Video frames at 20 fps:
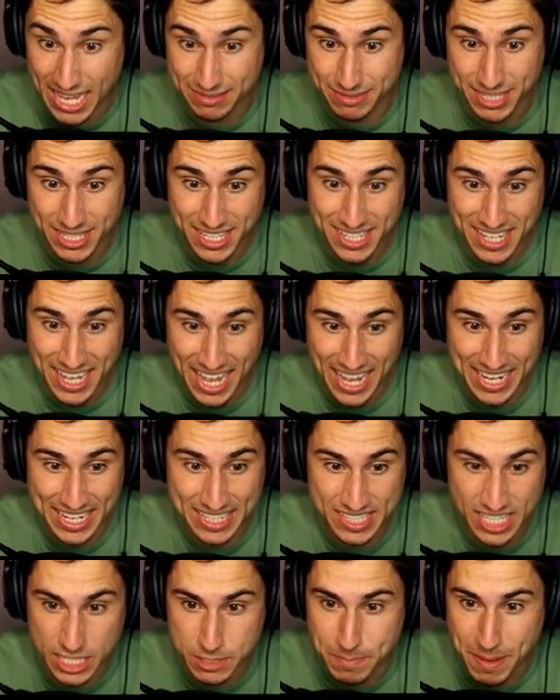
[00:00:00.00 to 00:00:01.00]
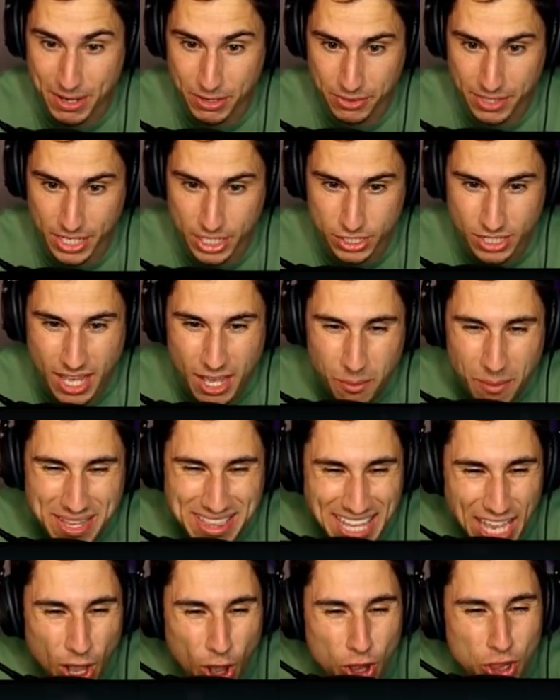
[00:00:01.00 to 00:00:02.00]
I, I guess that's better than a,
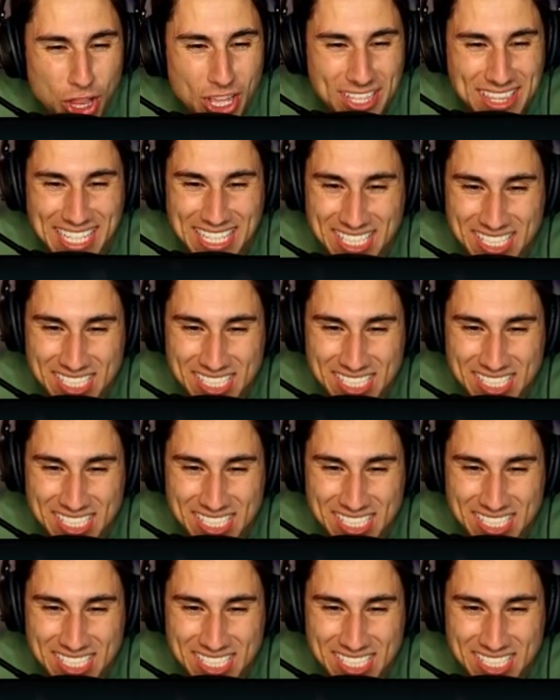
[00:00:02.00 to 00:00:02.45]
wait, they all look the